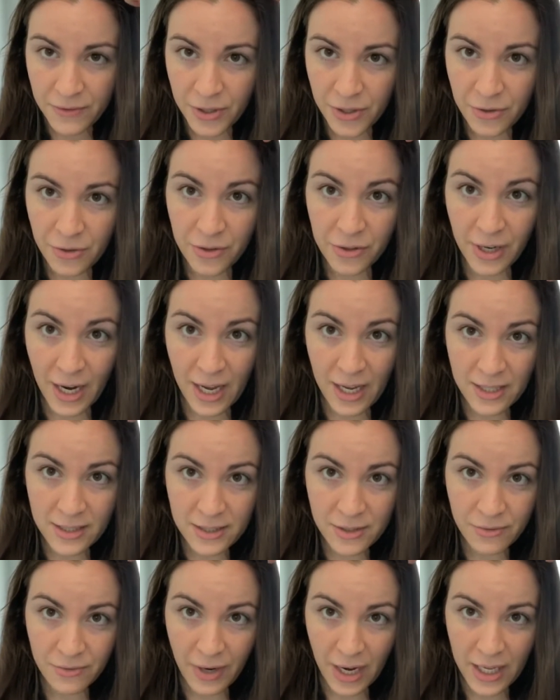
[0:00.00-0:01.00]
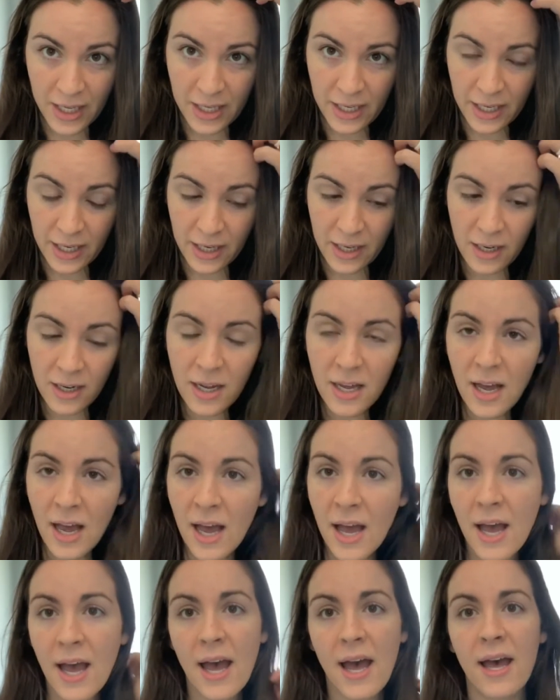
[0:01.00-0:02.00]
grays right here.
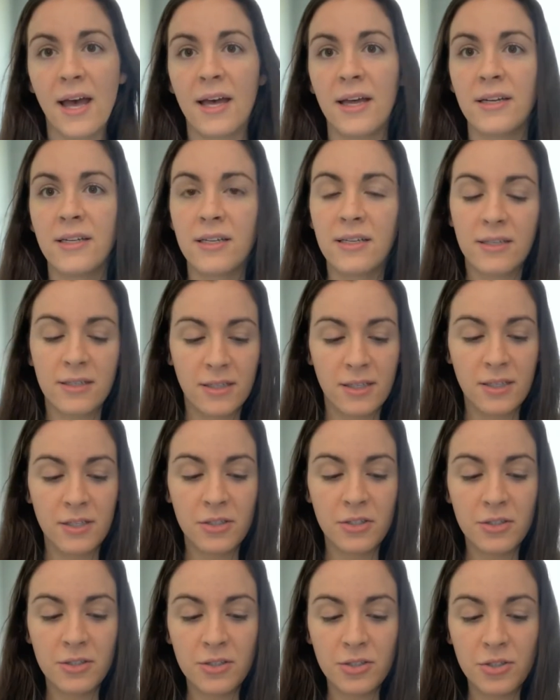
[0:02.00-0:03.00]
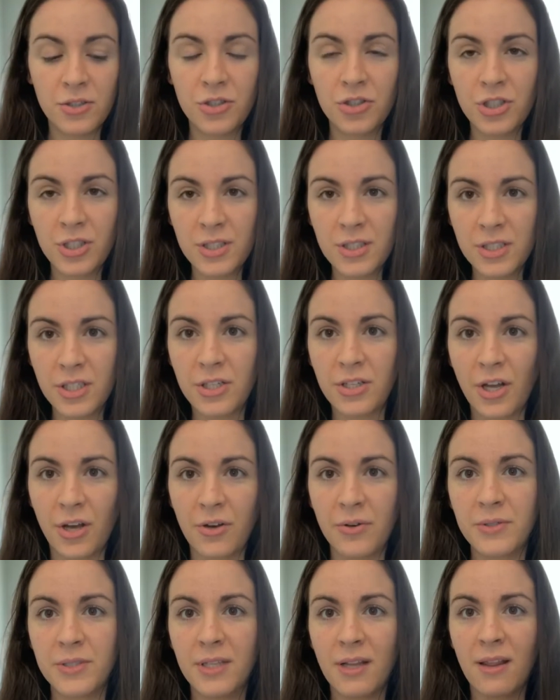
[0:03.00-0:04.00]
And just to
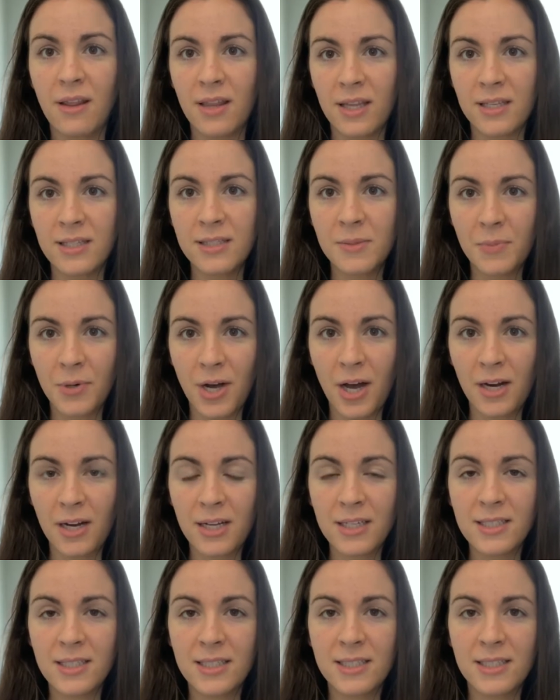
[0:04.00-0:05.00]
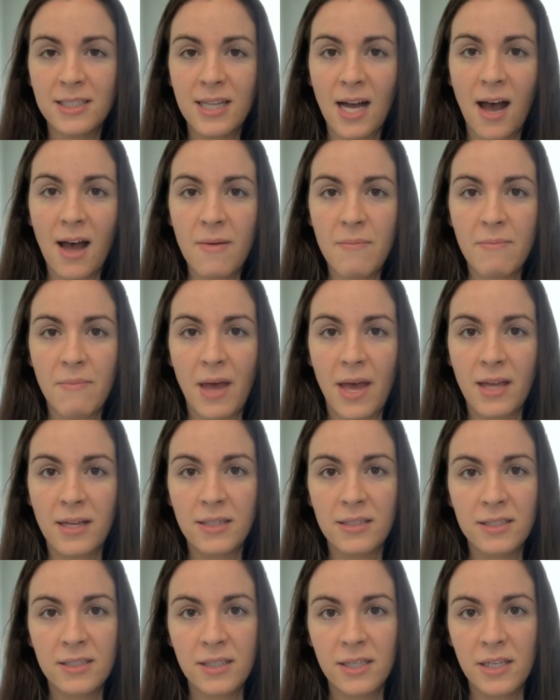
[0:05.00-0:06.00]
note, this product is not
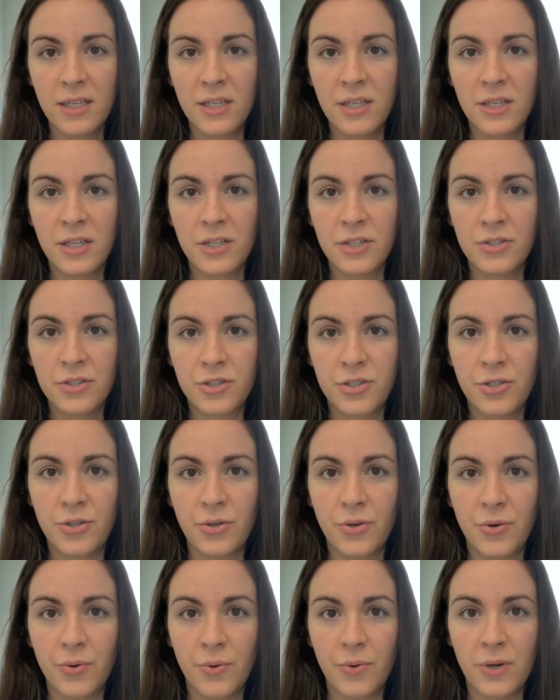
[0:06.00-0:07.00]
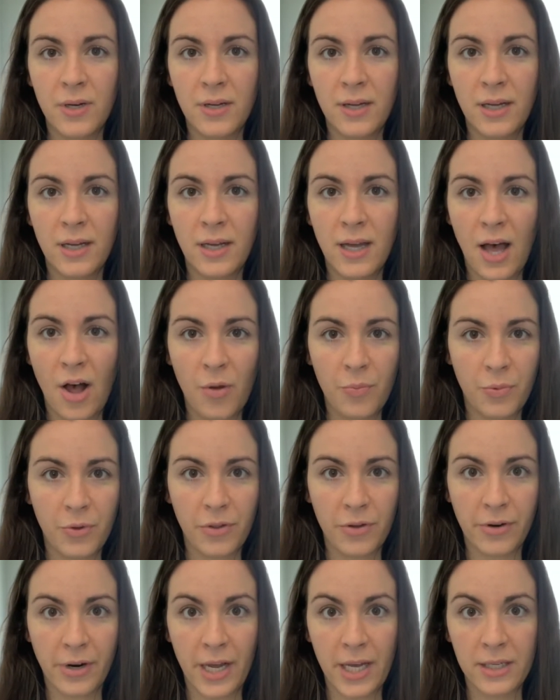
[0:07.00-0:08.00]
meant to help with
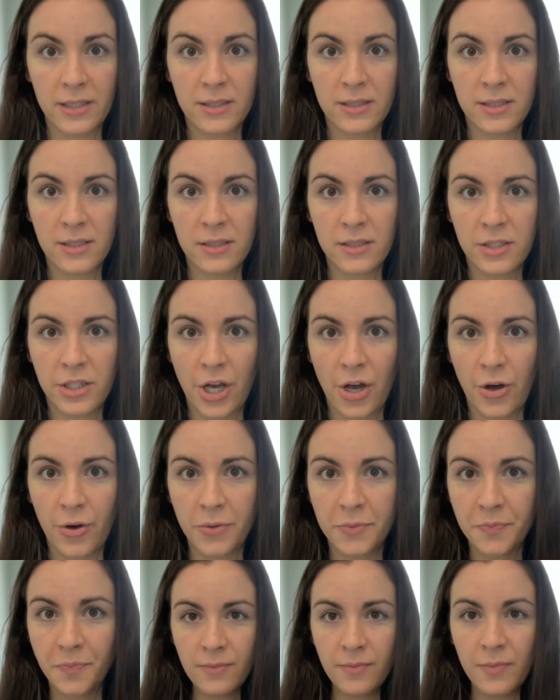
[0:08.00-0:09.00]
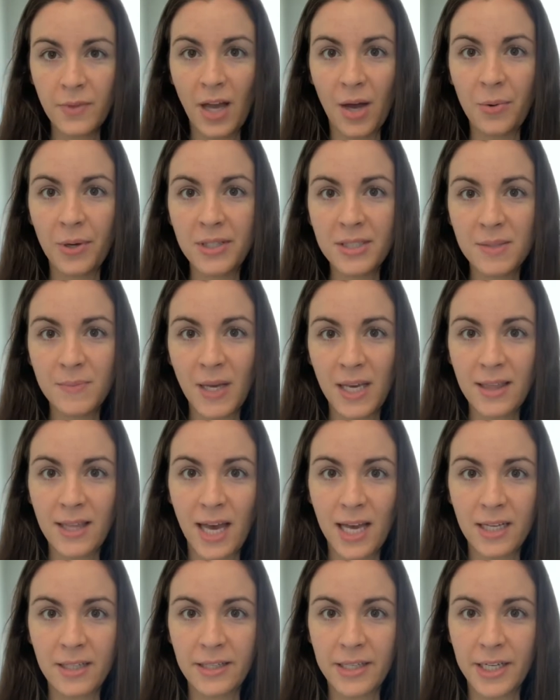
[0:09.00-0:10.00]
grays. So I wanted to make
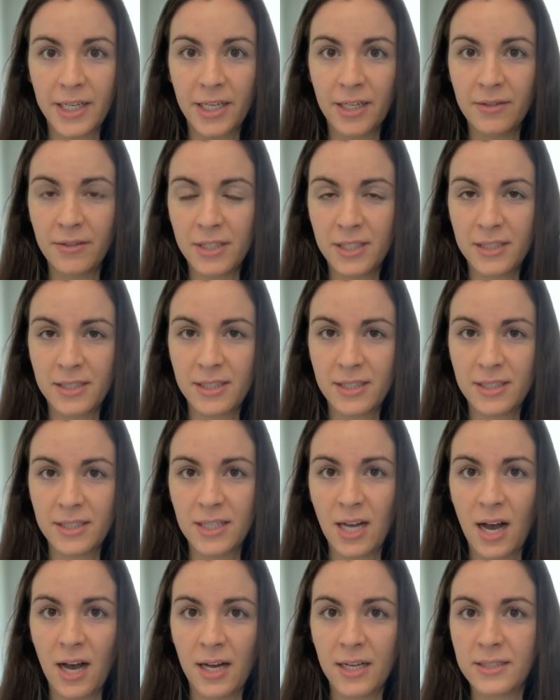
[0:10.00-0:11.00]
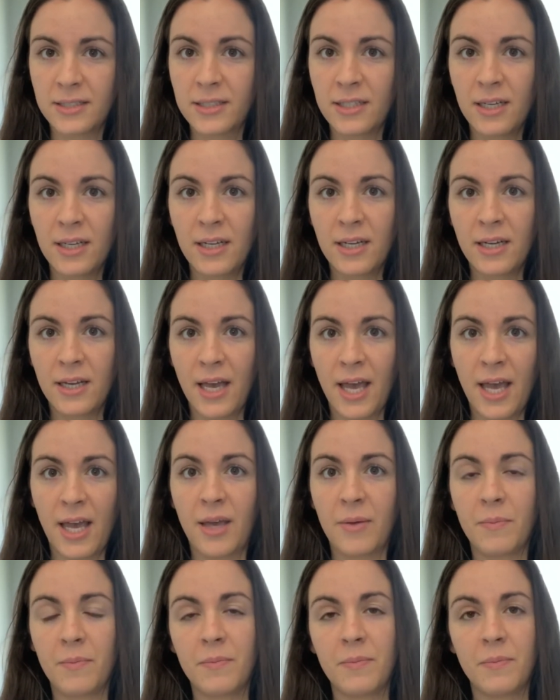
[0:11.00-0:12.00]
that clear. This is not
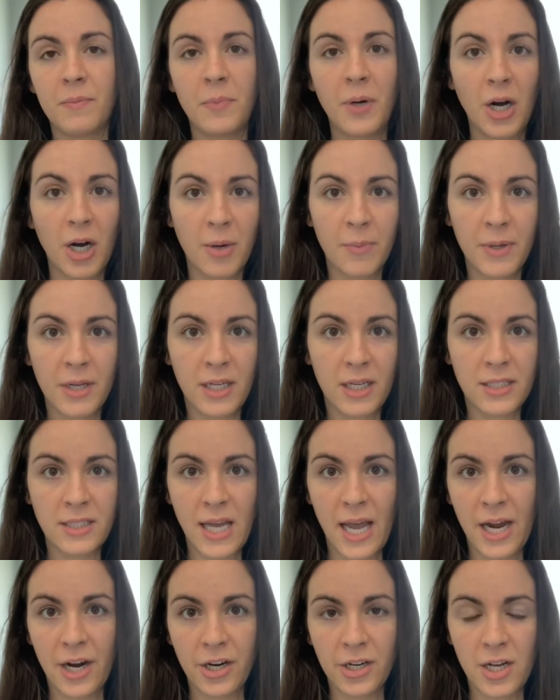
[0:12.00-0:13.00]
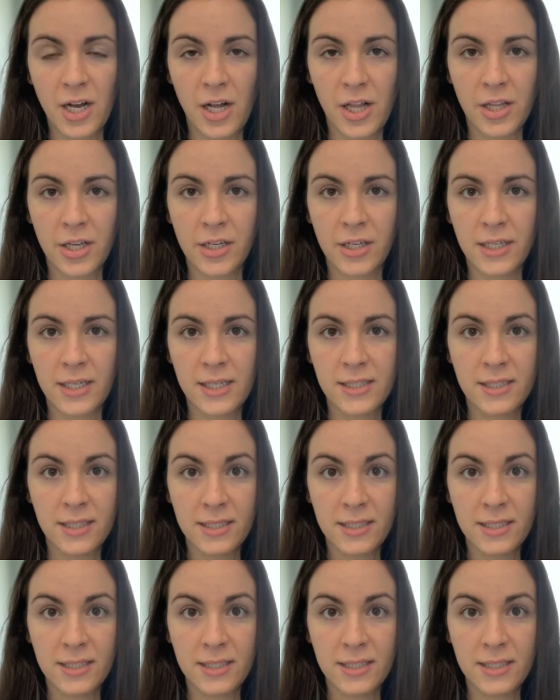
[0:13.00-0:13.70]
a permanent hair color. It is a